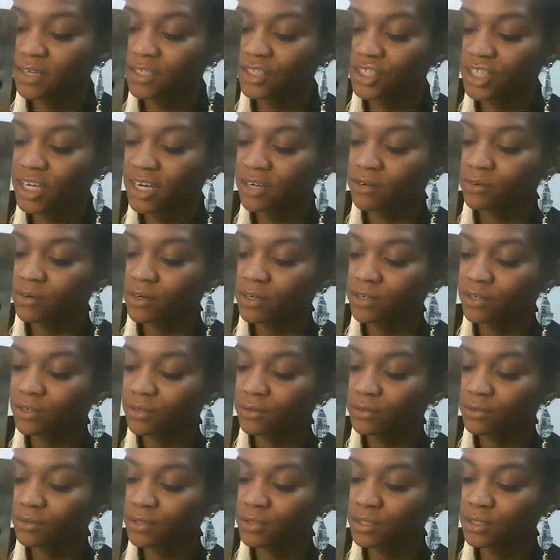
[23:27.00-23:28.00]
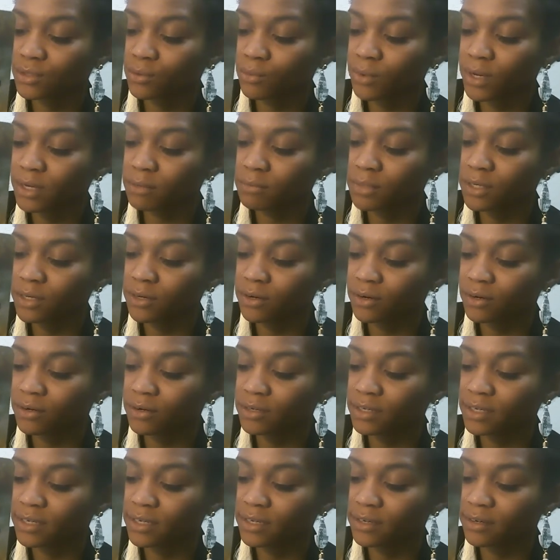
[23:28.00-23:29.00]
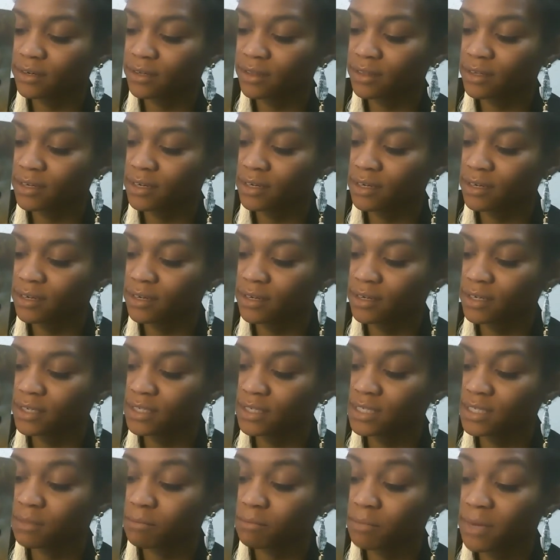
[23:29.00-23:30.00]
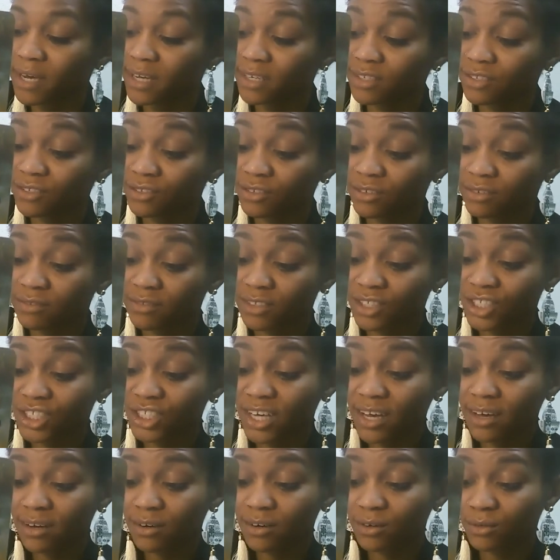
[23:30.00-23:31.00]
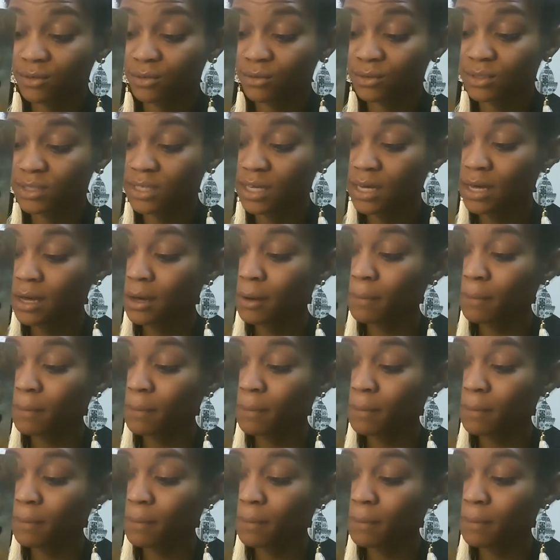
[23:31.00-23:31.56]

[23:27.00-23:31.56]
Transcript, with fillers: Jaguar knows the way beyond death and is the master of the shadows,